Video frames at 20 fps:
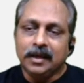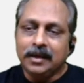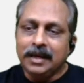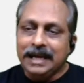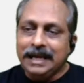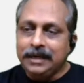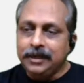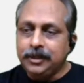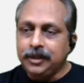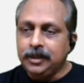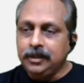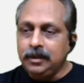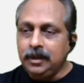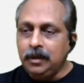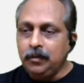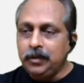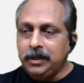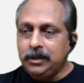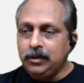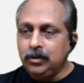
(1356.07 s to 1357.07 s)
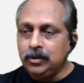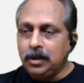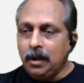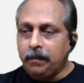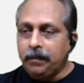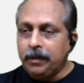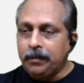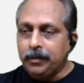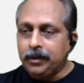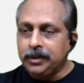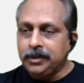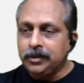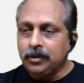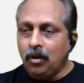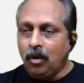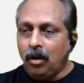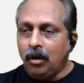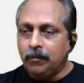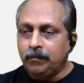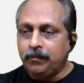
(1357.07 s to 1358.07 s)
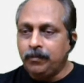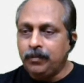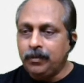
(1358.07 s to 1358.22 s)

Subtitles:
Internal, we use a preposition of.